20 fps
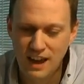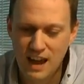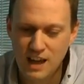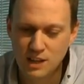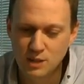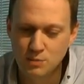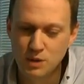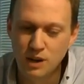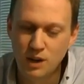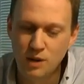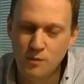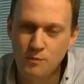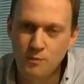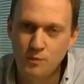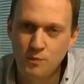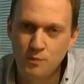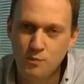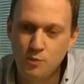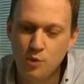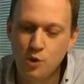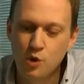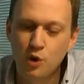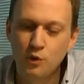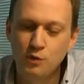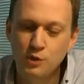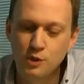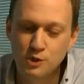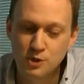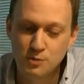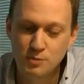has become more
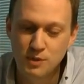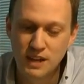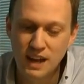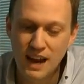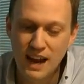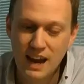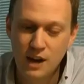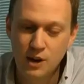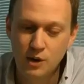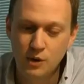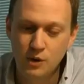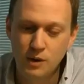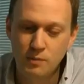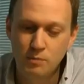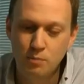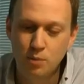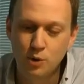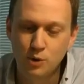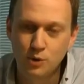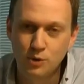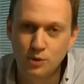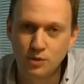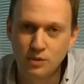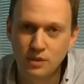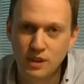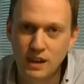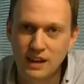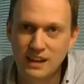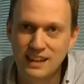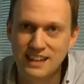obvious to me how
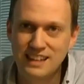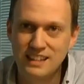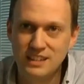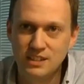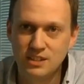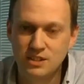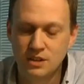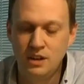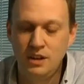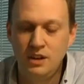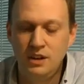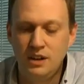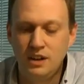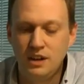important that is.